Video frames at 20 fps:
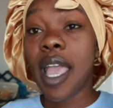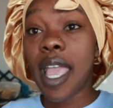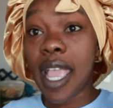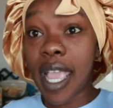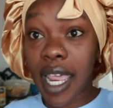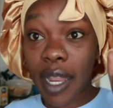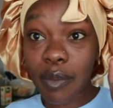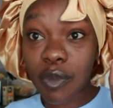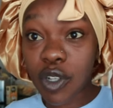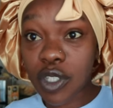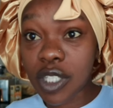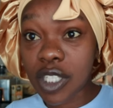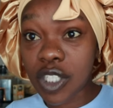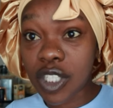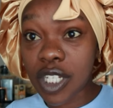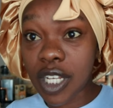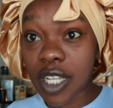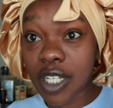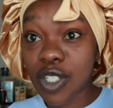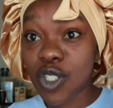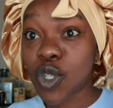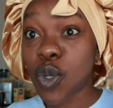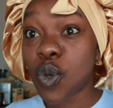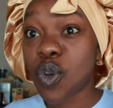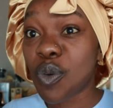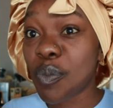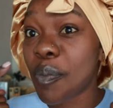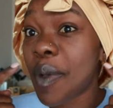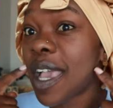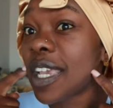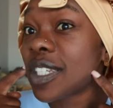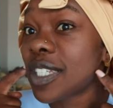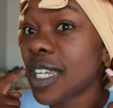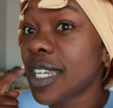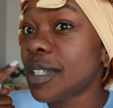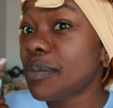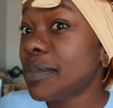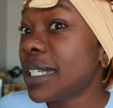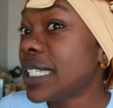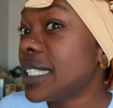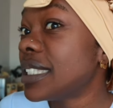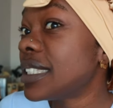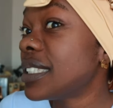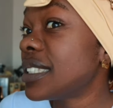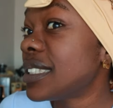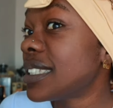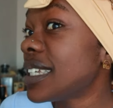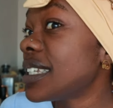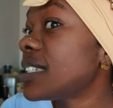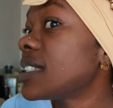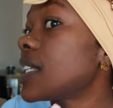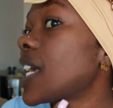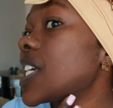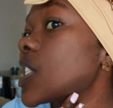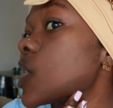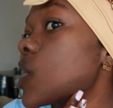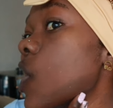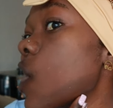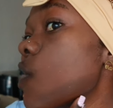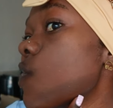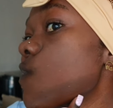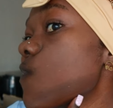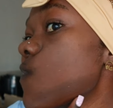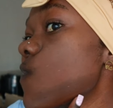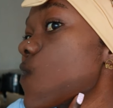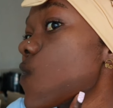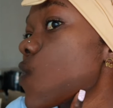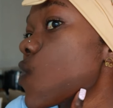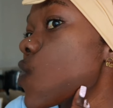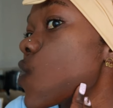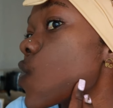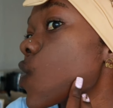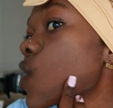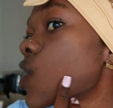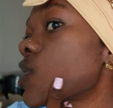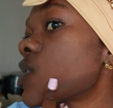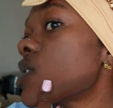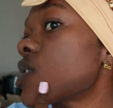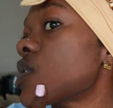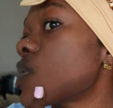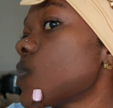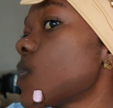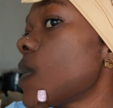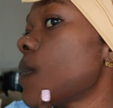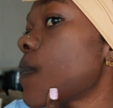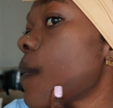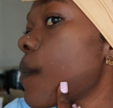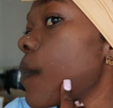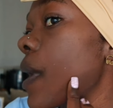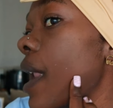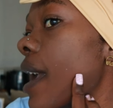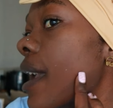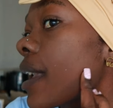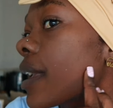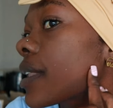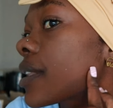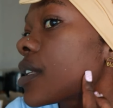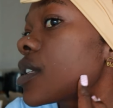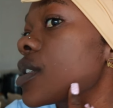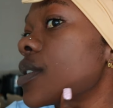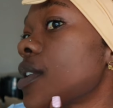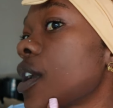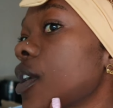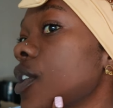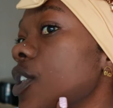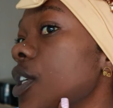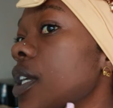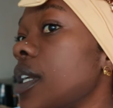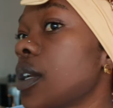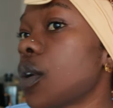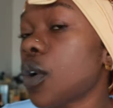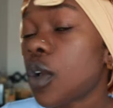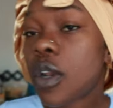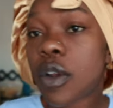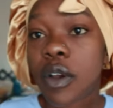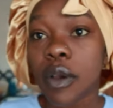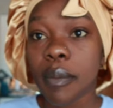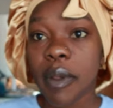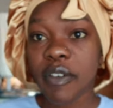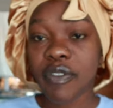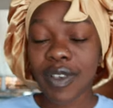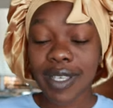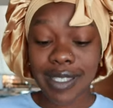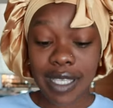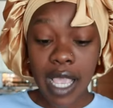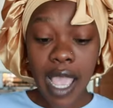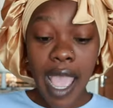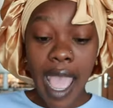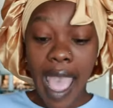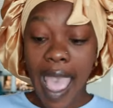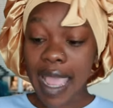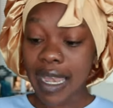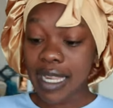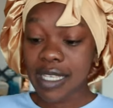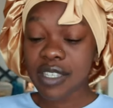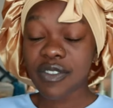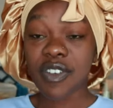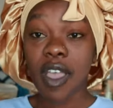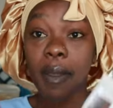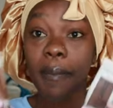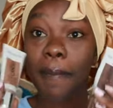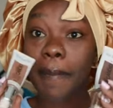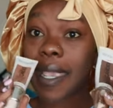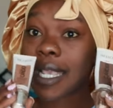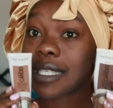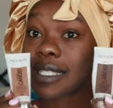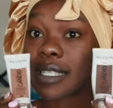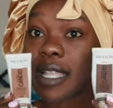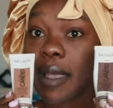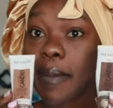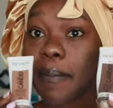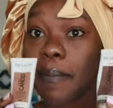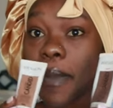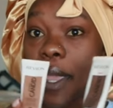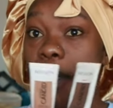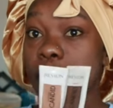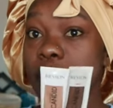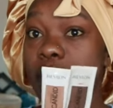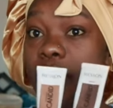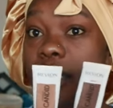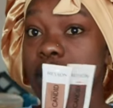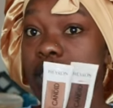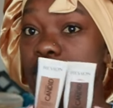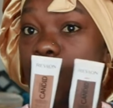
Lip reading: and I'm not the shade, so my shade means it doesn't help. Because there's no way I'm applying this dark shade all over my face. Unless if I mix them, maybe